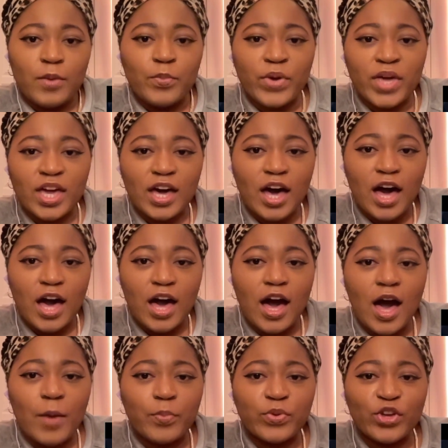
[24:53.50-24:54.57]
Pick
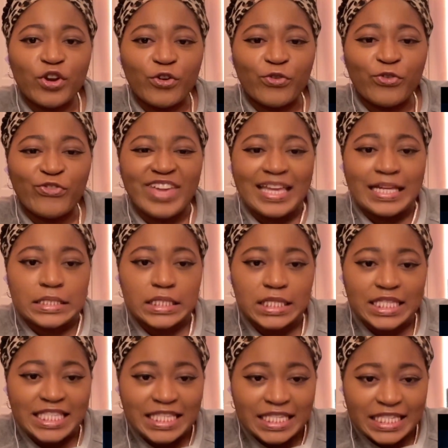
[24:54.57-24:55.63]
up your feet.
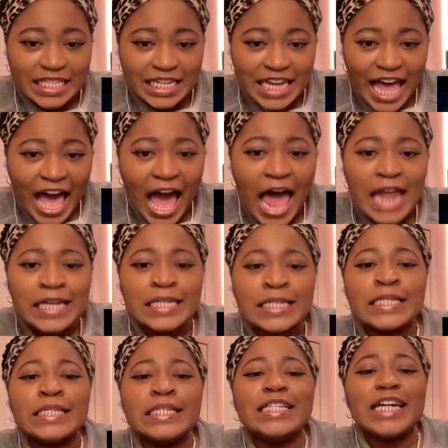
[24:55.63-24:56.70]

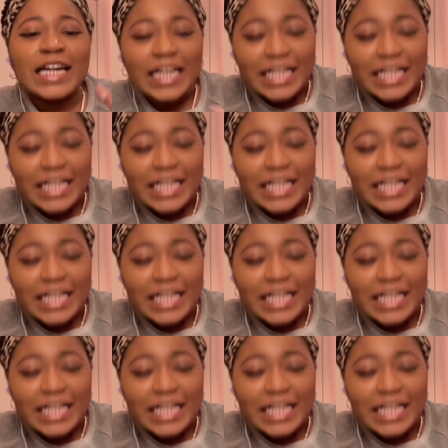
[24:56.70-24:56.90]
Stand.